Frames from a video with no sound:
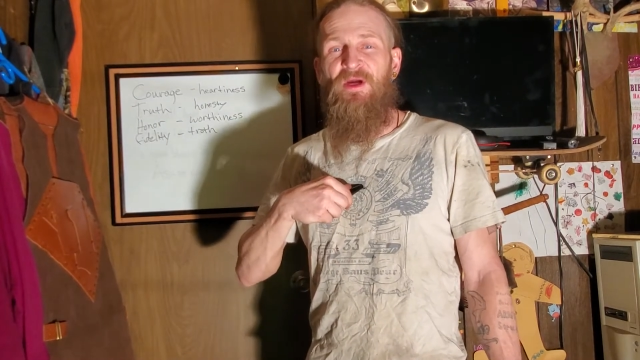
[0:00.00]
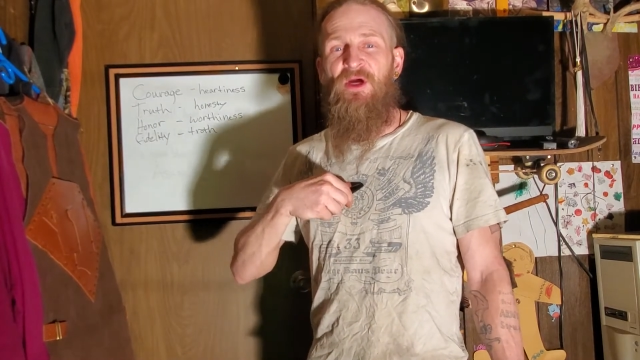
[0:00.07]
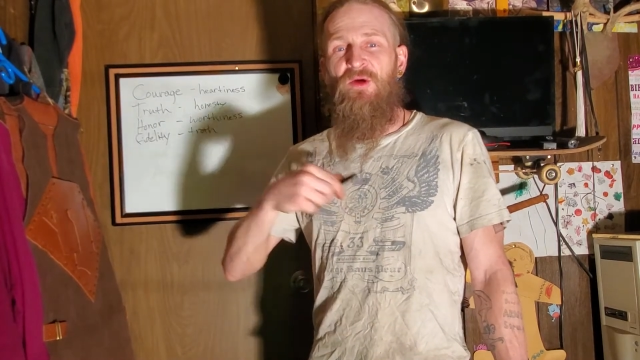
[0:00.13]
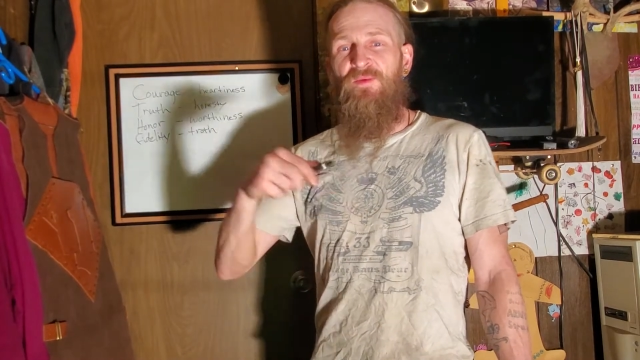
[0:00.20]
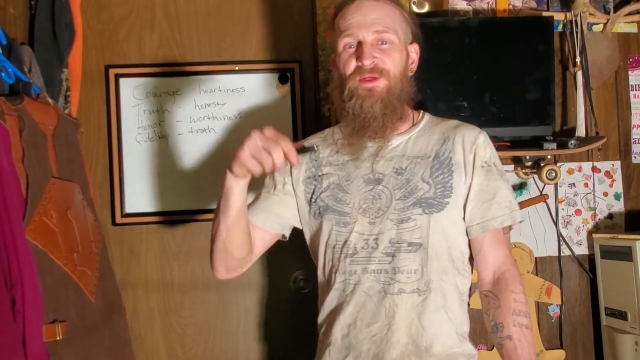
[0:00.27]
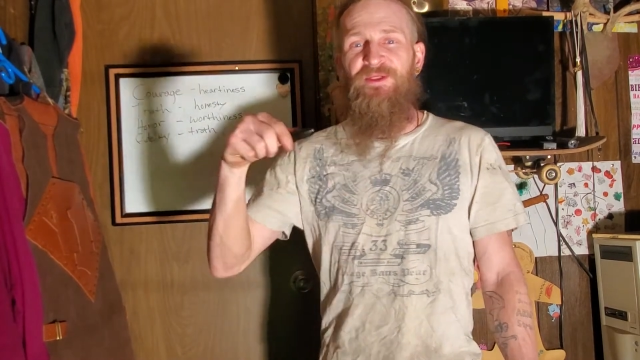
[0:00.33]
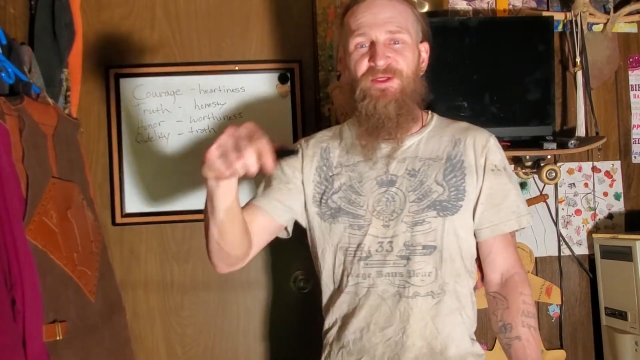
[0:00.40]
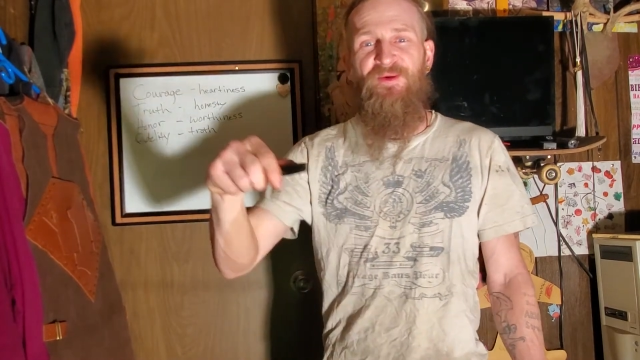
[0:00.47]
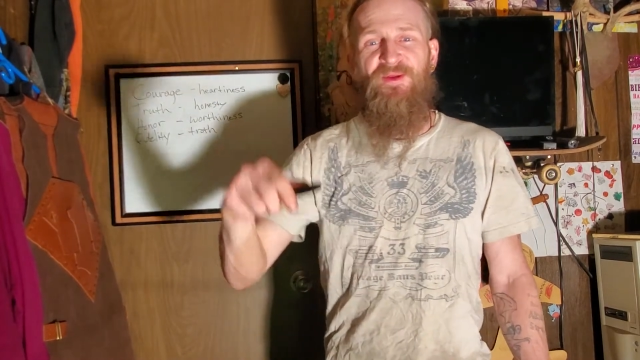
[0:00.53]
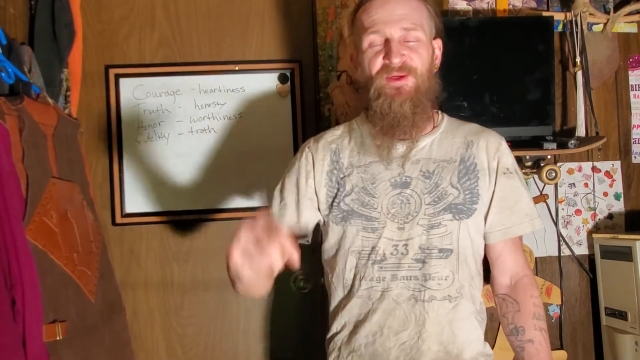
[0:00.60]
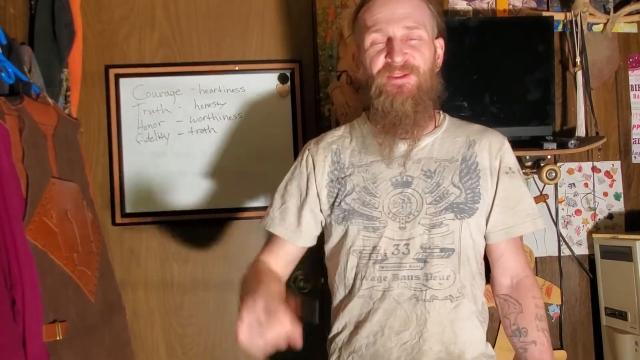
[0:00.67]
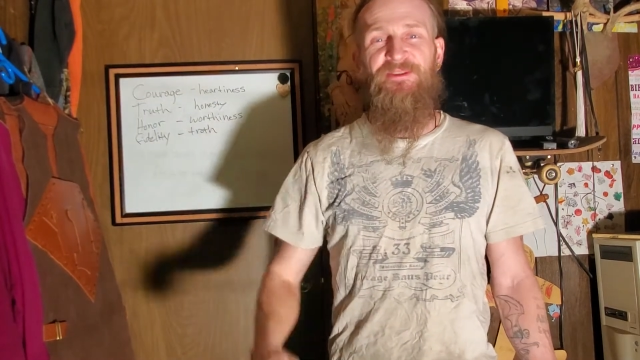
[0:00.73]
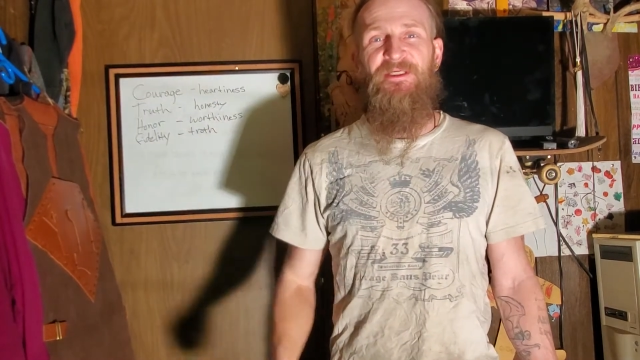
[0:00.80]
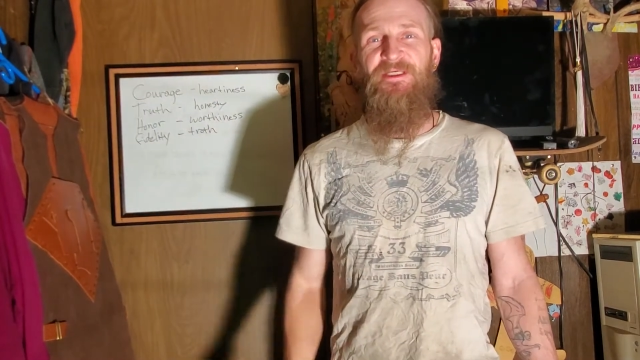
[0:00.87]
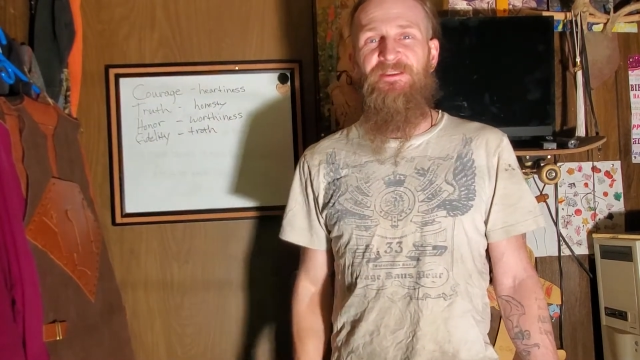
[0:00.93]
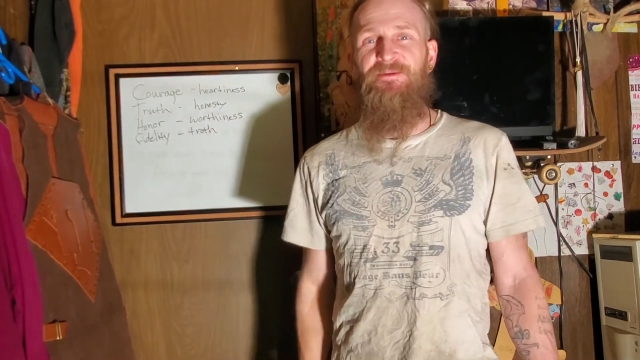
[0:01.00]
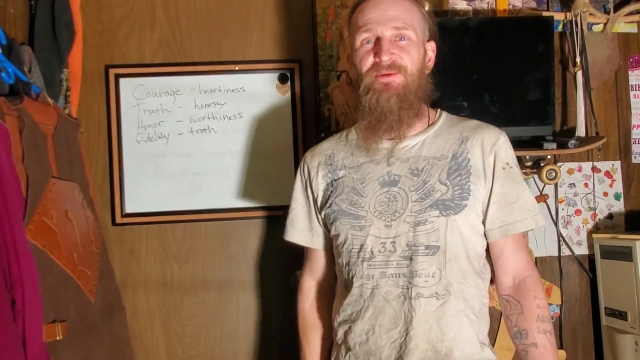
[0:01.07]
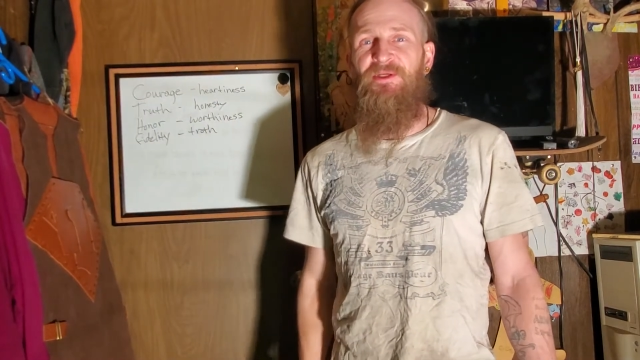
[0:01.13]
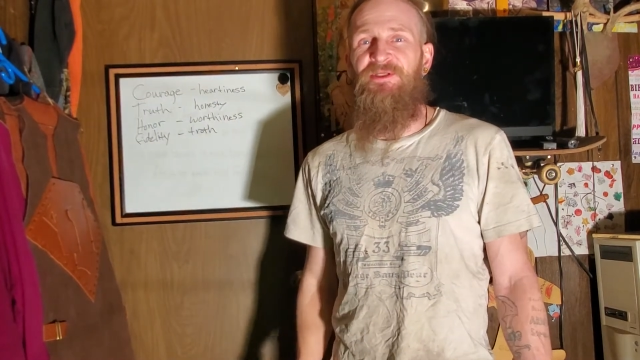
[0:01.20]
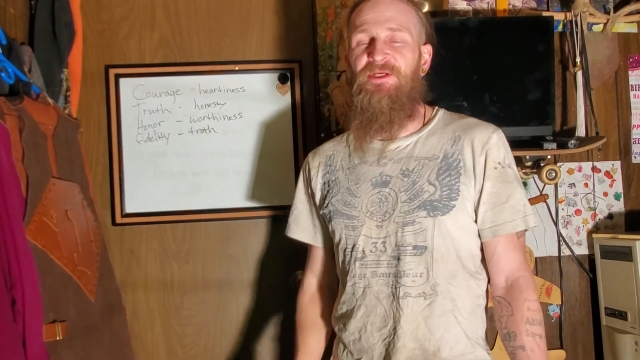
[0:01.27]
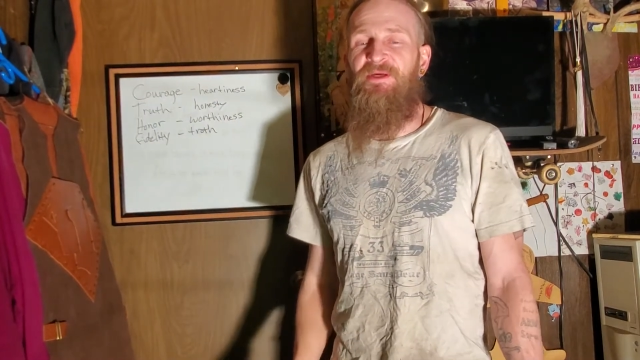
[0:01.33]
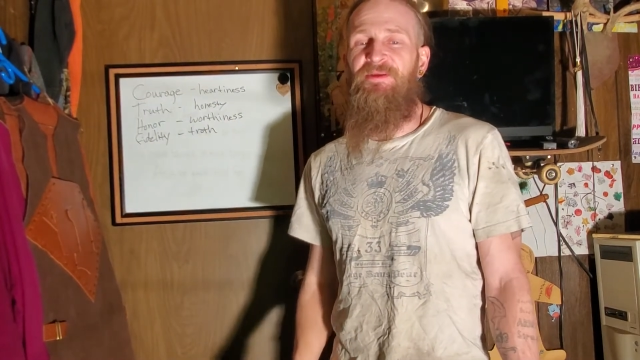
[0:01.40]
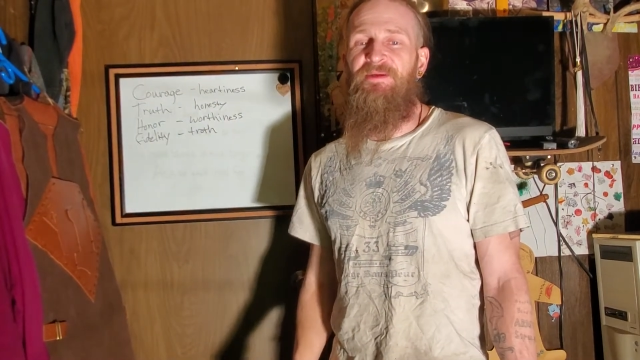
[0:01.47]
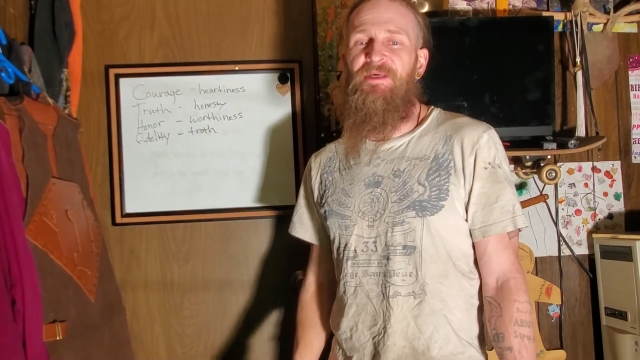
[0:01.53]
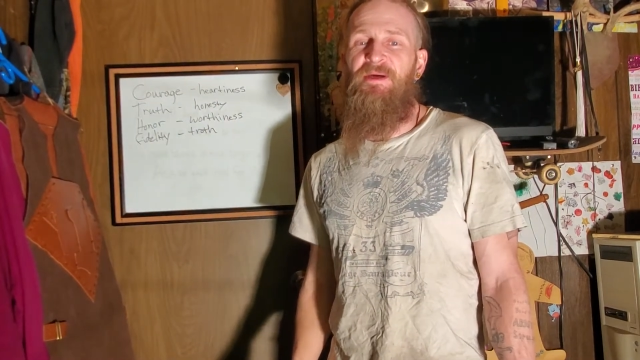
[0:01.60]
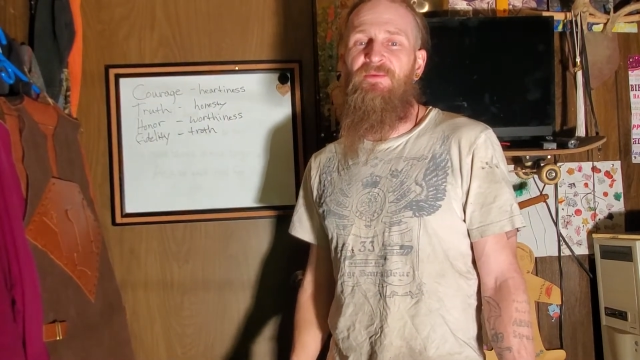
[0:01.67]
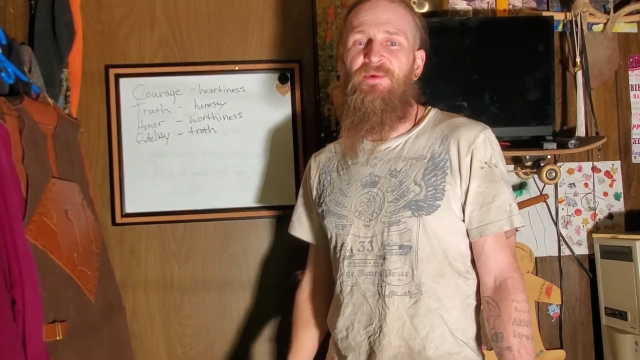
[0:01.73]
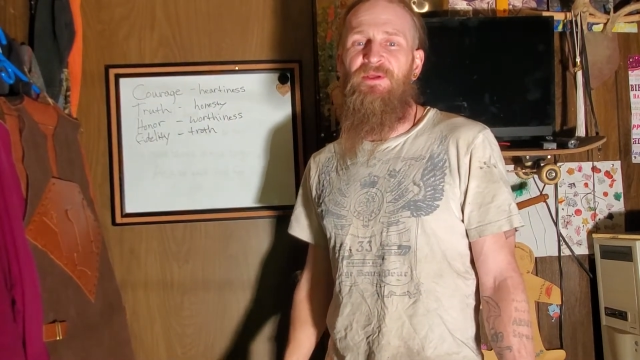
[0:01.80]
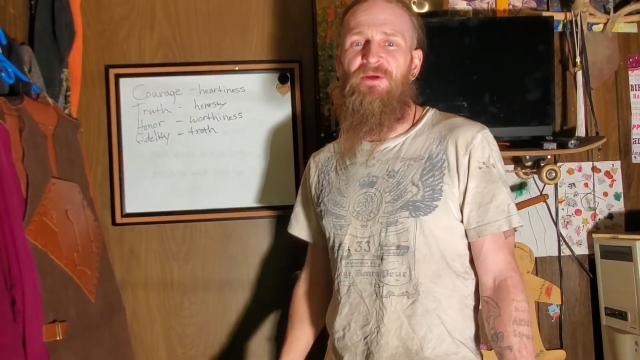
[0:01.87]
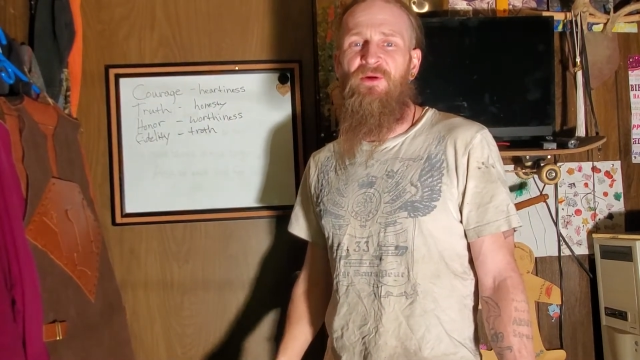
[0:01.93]
We do those things for each other that
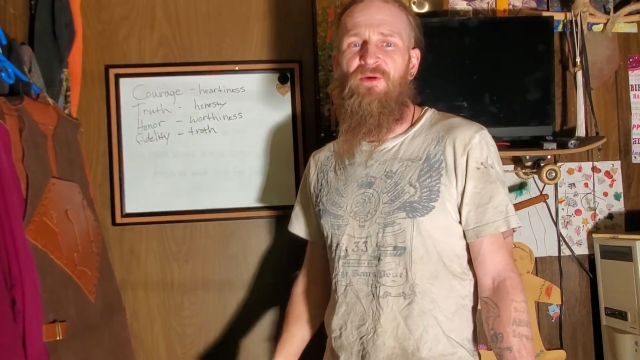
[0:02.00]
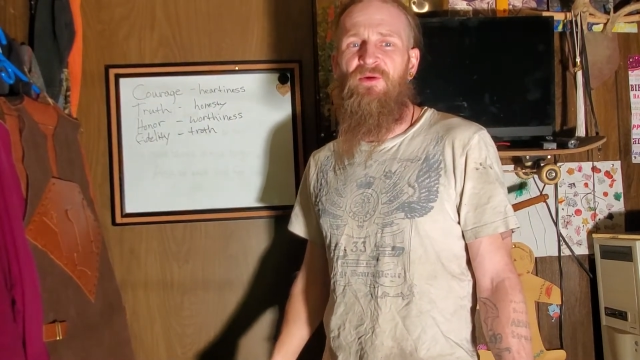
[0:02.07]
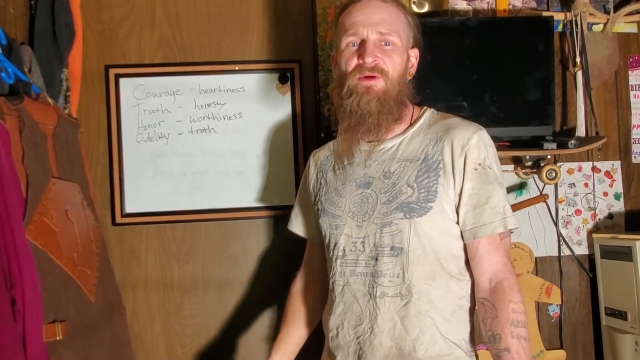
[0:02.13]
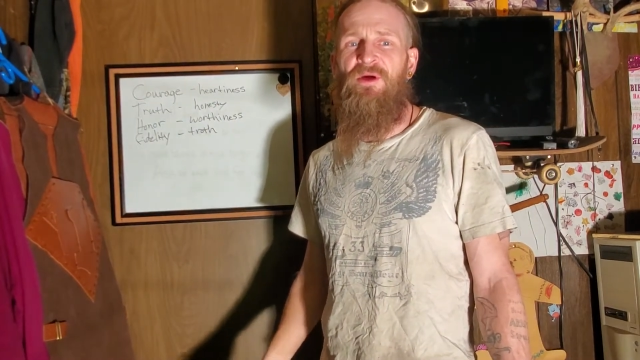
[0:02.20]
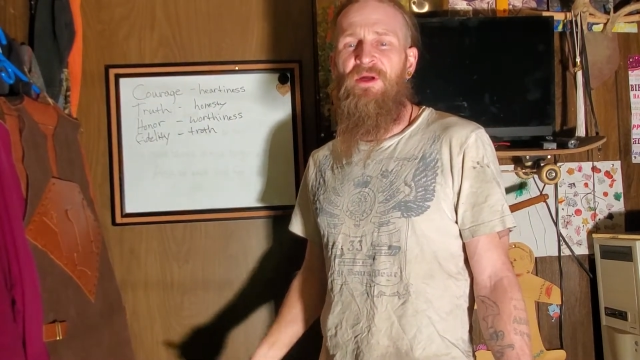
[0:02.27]
we know,